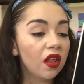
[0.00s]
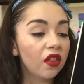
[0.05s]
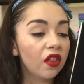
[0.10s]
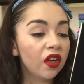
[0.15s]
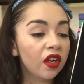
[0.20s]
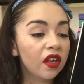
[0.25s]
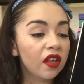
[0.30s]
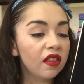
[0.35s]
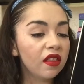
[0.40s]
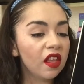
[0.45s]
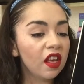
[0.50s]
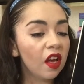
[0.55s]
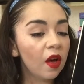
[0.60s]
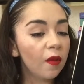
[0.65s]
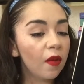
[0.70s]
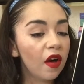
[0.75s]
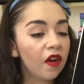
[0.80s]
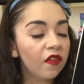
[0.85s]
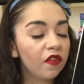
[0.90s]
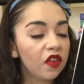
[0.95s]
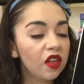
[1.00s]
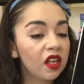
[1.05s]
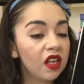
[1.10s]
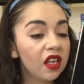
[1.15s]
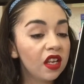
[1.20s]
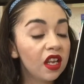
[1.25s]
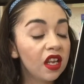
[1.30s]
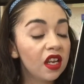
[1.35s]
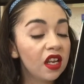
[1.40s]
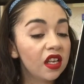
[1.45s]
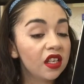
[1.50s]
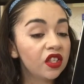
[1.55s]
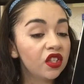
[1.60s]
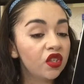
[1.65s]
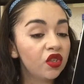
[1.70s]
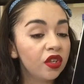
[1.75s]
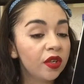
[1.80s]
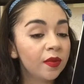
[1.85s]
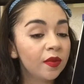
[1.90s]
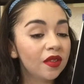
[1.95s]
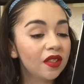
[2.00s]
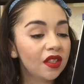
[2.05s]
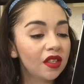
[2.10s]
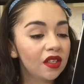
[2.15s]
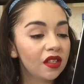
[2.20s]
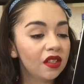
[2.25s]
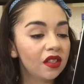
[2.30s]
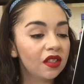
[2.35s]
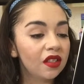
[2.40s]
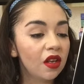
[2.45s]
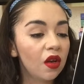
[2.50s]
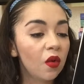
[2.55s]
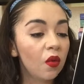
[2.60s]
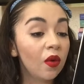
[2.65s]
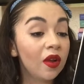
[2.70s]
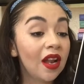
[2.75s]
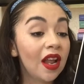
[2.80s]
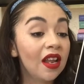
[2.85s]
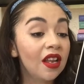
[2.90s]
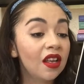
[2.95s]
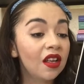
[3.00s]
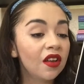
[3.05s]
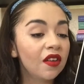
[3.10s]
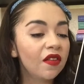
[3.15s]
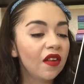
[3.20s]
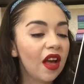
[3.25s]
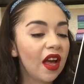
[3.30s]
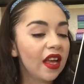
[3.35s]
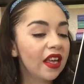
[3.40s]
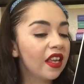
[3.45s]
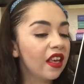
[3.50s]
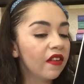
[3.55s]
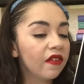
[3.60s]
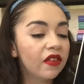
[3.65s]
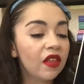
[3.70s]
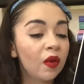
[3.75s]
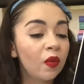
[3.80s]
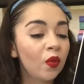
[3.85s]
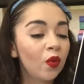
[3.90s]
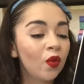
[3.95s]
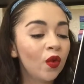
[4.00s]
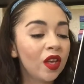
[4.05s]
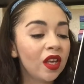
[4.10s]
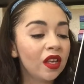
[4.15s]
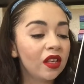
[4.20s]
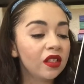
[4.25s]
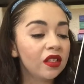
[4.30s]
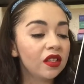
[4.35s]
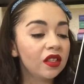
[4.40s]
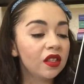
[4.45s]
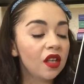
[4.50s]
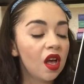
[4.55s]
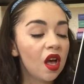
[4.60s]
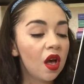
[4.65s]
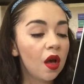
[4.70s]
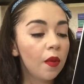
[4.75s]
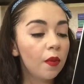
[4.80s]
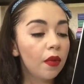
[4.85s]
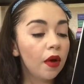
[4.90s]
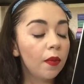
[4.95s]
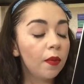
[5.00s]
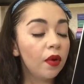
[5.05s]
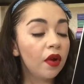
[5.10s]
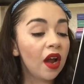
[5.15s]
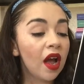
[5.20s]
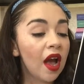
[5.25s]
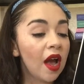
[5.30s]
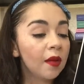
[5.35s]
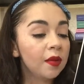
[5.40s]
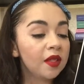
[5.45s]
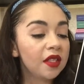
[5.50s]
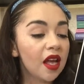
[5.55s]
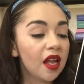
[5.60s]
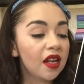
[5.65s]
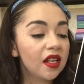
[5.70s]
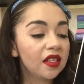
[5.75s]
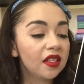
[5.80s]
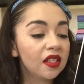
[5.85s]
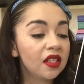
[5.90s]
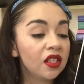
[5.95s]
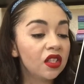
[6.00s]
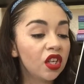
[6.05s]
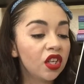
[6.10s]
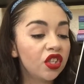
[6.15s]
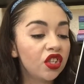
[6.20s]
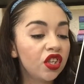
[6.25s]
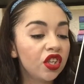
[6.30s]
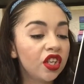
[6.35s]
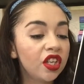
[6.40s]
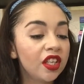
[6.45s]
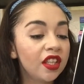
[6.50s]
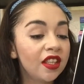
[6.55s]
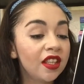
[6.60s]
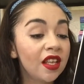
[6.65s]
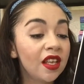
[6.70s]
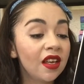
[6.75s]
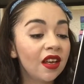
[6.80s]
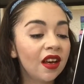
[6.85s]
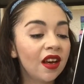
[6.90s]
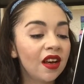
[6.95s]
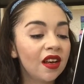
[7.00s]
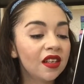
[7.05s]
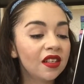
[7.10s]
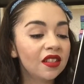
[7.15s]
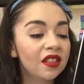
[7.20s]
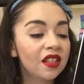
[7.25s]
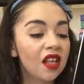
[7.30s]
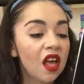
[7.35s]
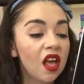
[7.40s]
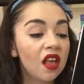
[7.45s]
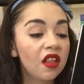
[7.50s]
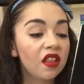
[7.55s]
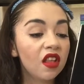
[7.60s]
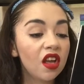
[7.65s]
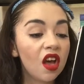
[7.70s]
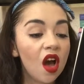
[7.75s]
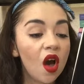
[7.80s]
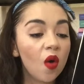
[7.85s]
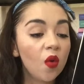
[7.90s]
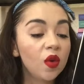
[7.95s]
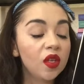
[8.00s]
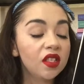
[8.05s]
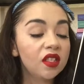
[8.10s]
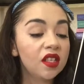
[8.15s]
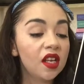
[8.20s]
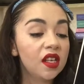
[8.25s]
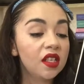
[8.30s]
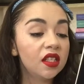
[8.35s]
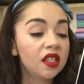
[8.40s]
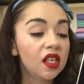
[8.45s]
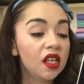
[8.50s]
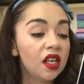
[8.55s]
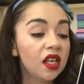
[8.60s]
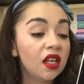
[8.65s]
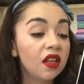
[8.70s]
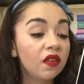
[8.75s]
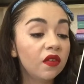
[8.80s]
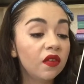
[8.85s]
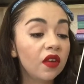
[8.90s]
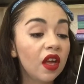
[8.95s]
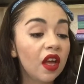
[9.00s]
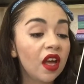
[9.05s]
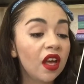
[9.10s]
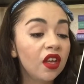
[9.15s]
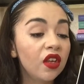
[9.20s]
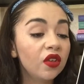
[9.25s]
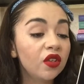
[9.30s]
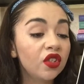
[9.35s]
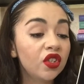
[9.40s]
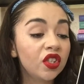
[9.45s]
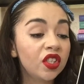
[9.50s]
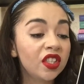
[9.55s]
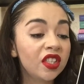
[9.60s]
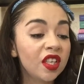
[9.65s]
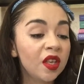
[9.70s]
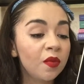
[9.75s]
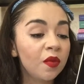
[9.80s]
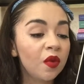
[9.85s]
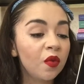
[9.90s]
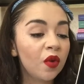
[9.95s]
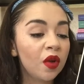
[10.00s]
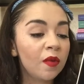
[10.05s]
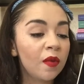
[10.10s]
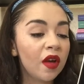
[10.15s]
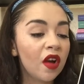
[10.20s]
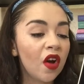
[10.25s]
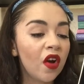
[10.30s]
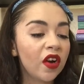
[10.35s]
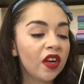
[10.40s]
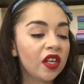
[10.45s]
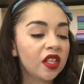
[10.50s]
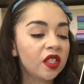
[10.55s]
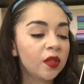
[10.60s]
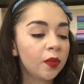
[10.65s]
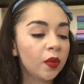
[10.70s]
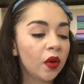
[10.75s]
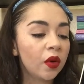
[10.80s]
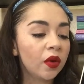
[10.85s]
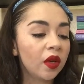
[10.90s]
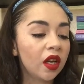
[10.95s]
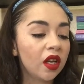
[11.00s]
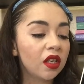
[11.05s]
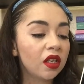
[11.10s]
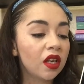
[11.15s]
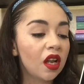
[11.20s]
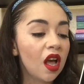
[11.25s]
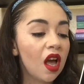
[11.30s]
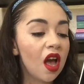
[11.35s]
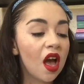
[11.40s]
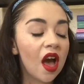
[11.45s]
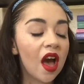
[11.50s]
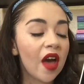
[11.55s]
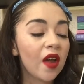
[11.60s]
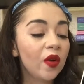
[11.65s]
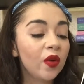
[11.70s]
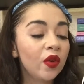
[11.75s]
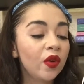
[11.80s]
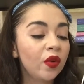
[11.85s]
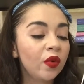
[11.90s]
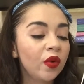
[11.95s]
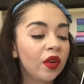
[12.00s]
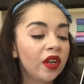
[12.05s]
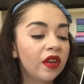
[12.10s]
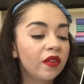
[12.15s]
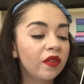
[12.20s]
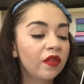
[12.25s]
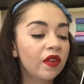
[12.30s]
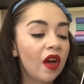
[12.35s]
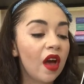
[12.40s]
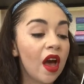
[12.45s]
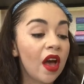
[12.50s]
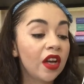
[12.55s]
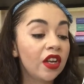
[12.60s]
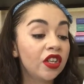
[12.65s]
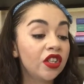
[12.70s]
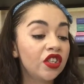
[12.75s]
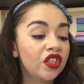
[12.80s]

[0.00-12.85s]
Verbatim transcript: The good thing about feeling in extremes is when I love, I give them wings. But perhaps that isn't such a good thing, cause they always tend to leave, and you should see me when my heart is broken. I don't grieve, I